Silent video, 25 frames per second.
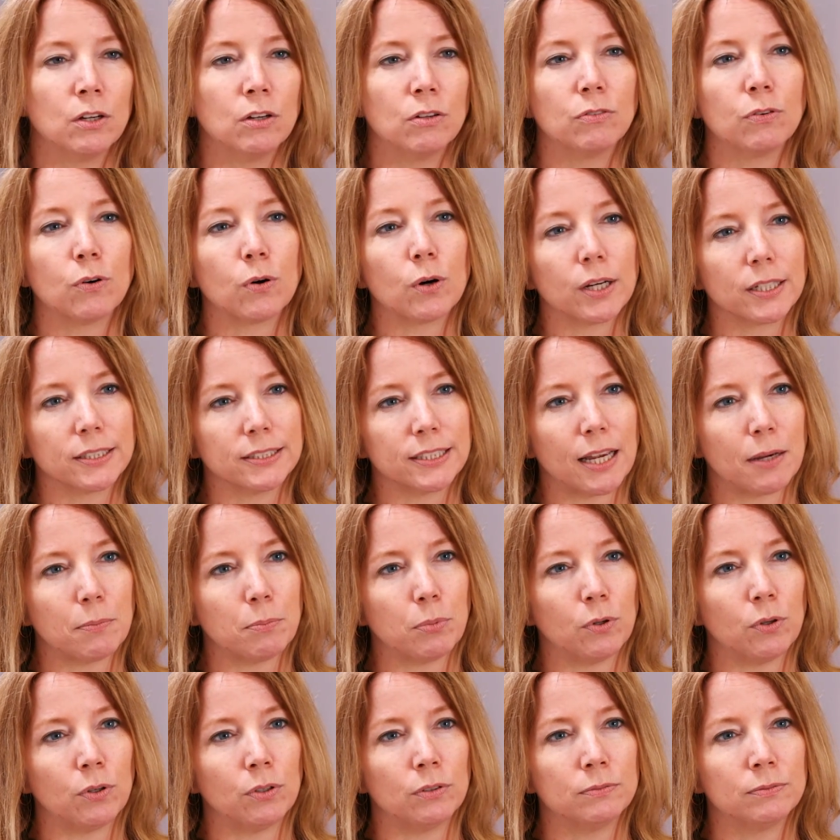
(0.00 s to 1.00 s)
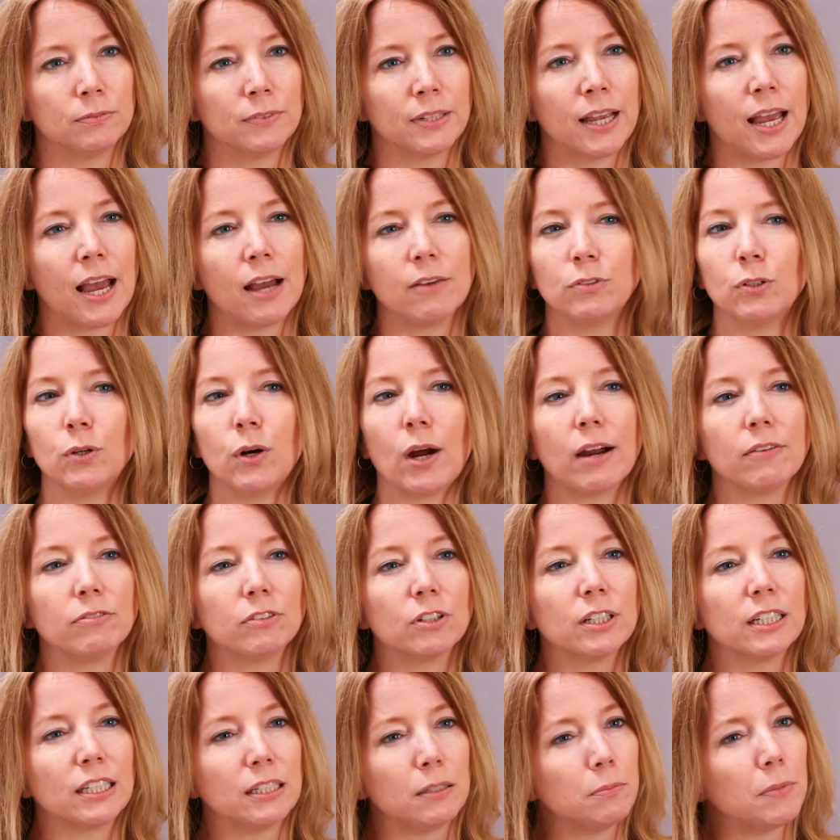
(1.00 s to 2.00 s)
For example, have you
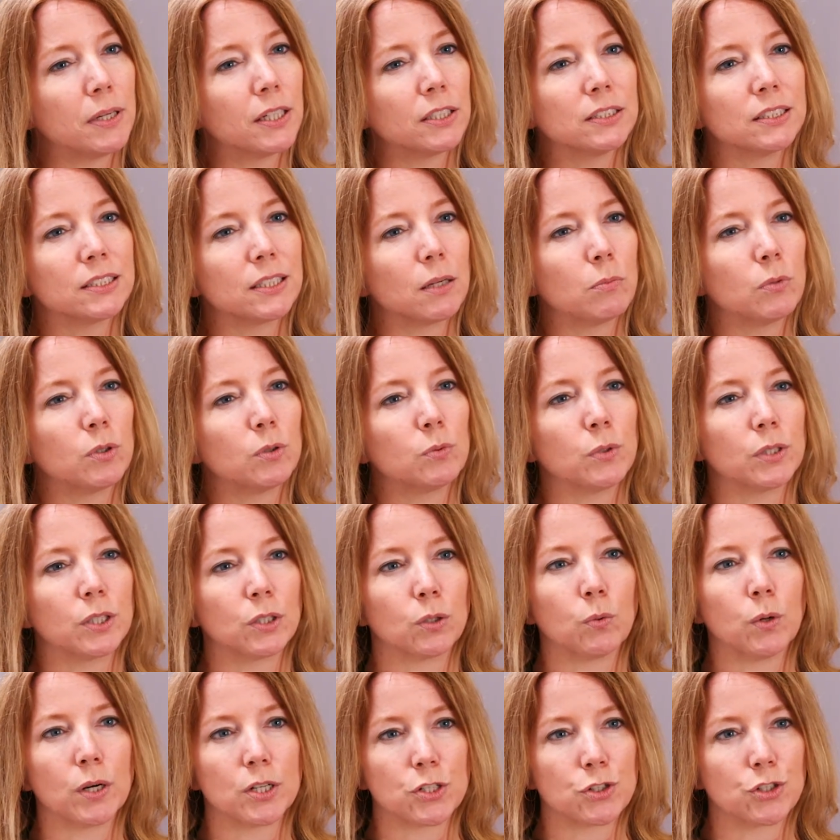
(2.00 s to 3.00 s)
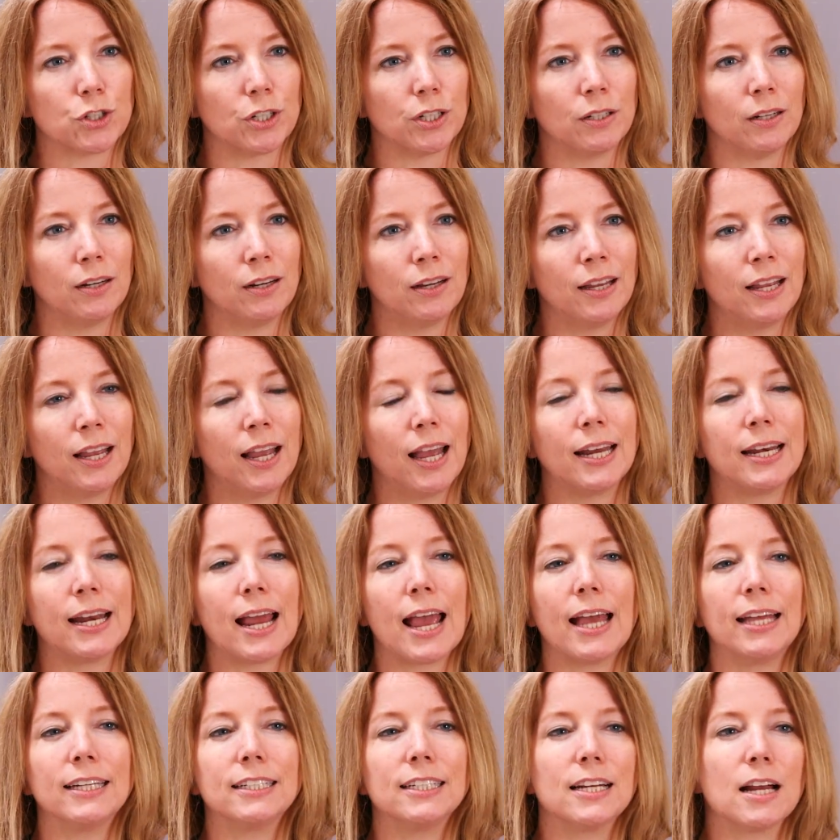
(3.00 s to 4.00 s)
ever emailed someone with a question and
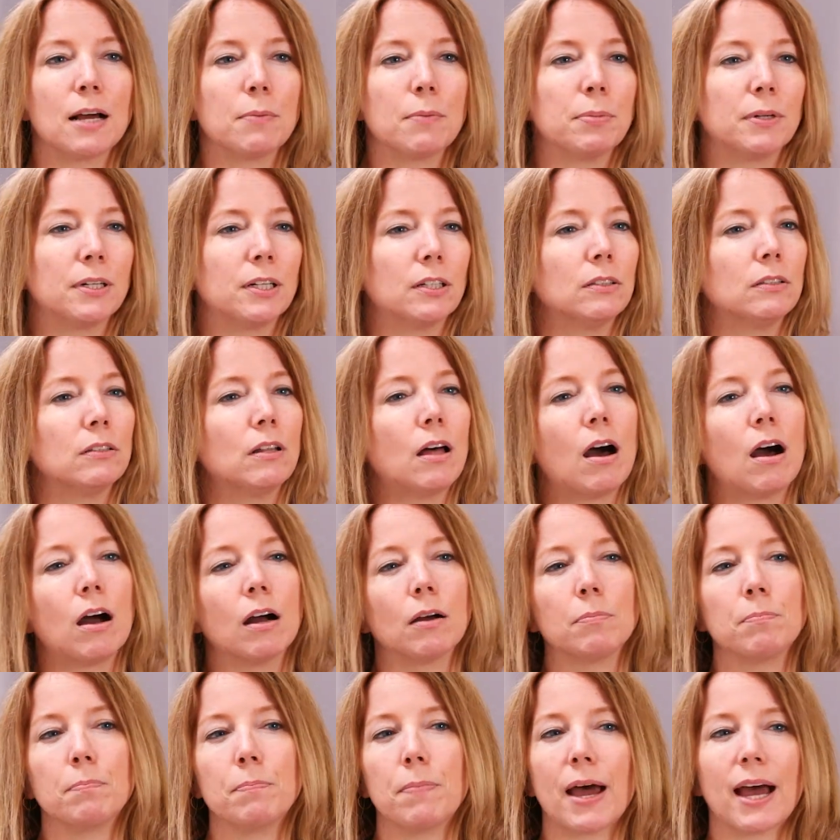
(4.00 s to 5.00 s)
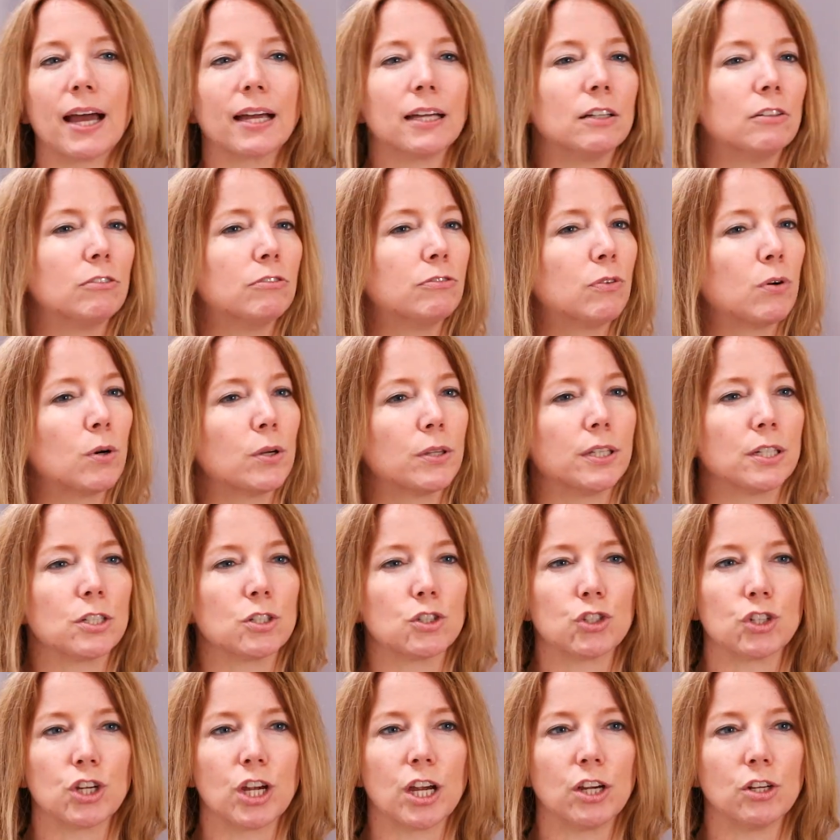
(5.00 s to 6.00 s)
ended up in a long back and forth
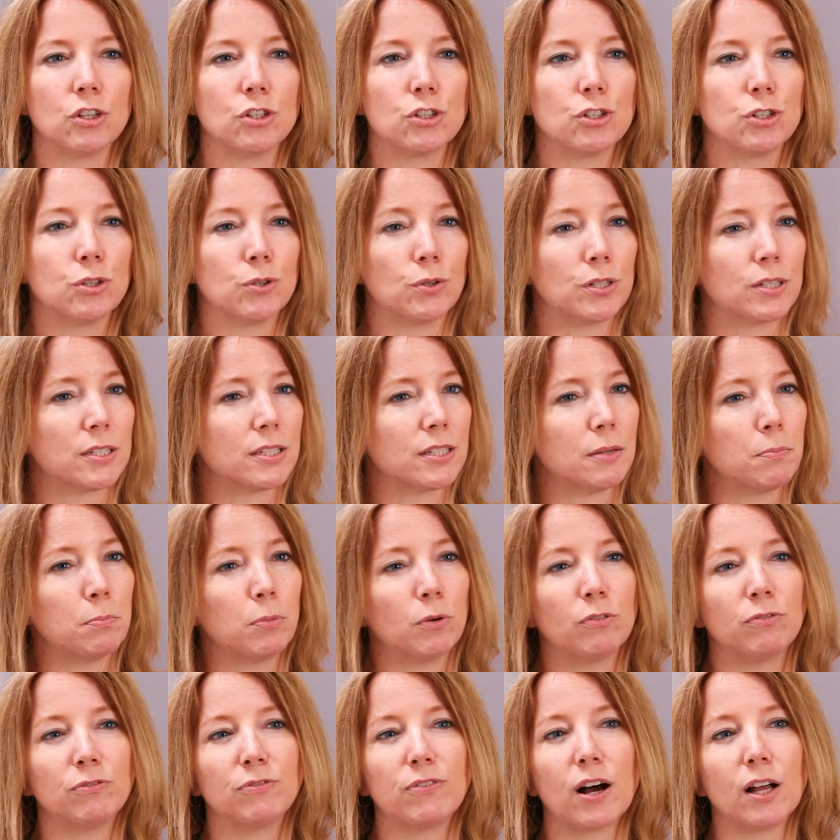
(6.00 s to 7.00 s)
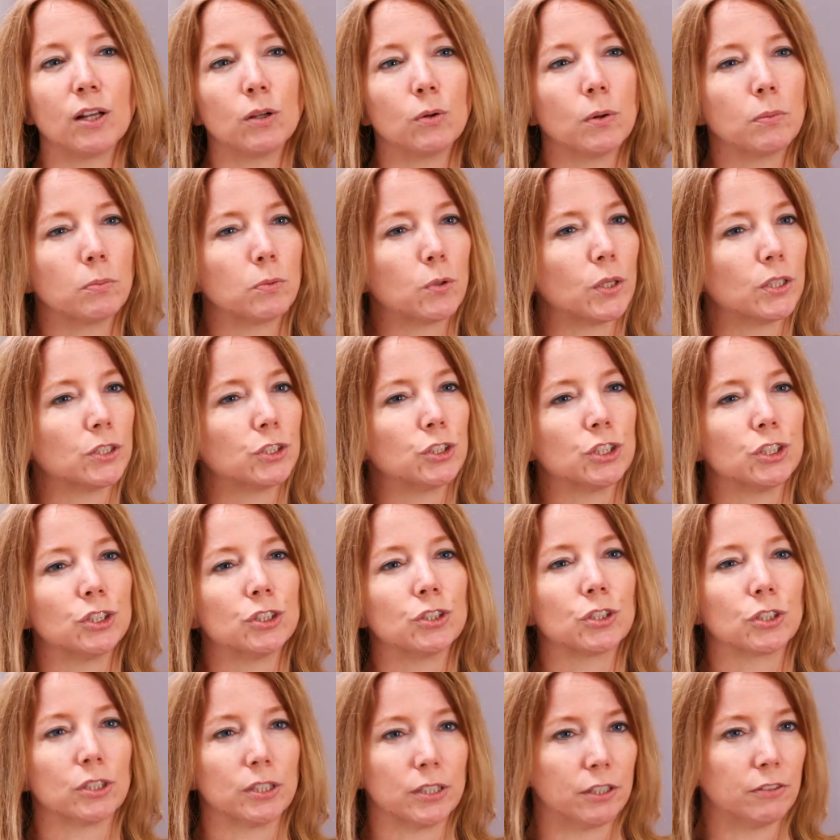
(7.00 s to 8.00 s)
exchange due to simple follow-up questions or
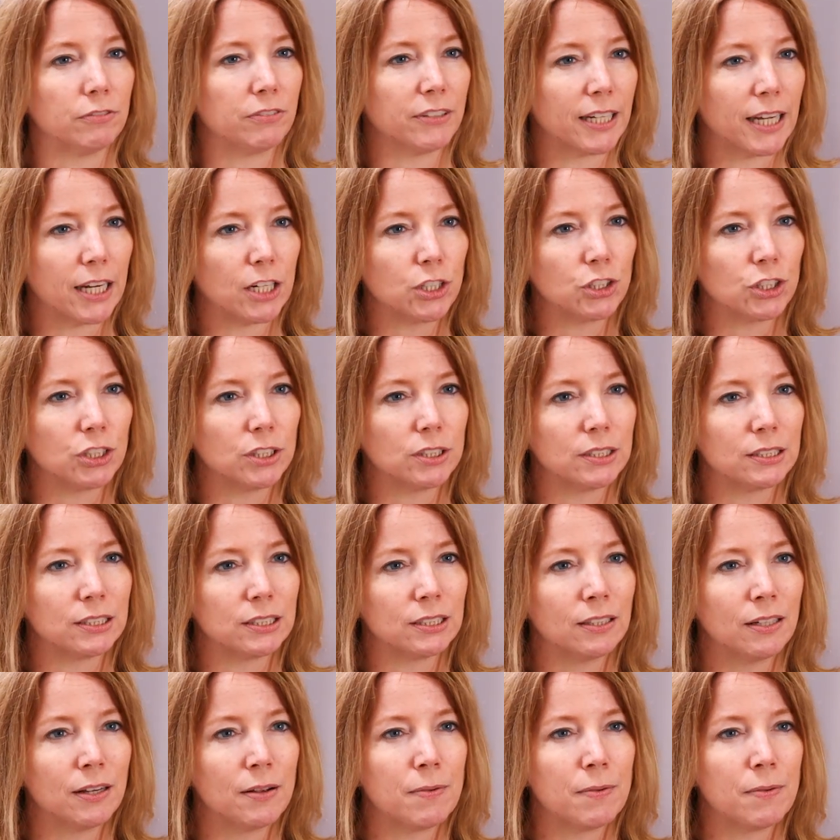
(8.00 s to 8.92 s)
clarifications?